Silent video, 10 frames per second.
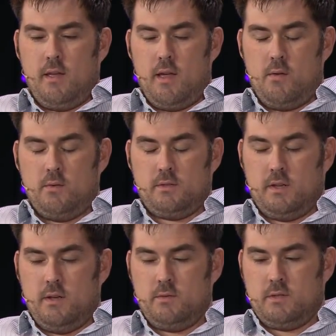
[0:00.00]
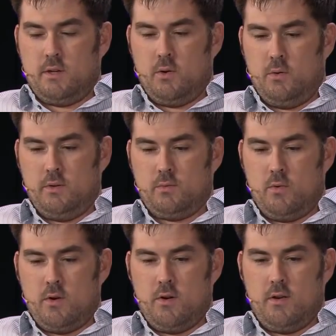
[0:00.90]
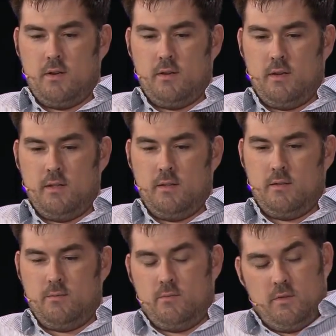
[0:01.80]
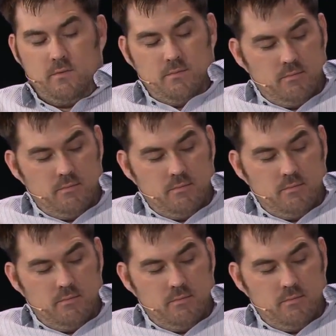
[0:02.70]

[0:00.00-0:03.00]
Yeah, it was the coldest water and the